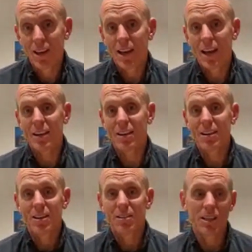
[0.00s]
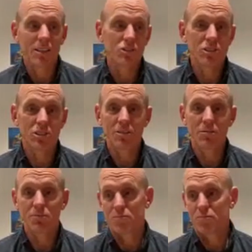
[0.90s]
And that just, you know,
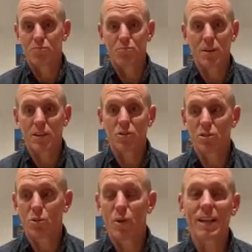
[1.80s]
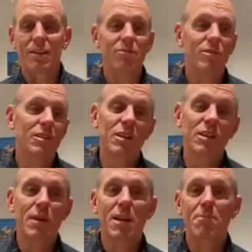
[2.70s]
that because the weight
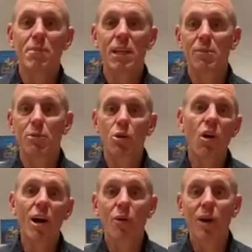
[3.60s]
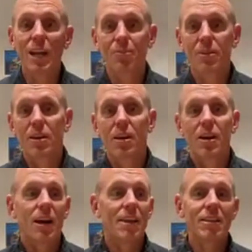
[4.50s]
is about a medium to light weight.
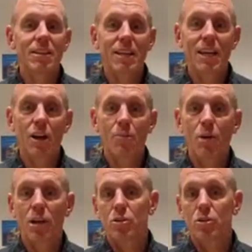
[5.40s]
Another day, I might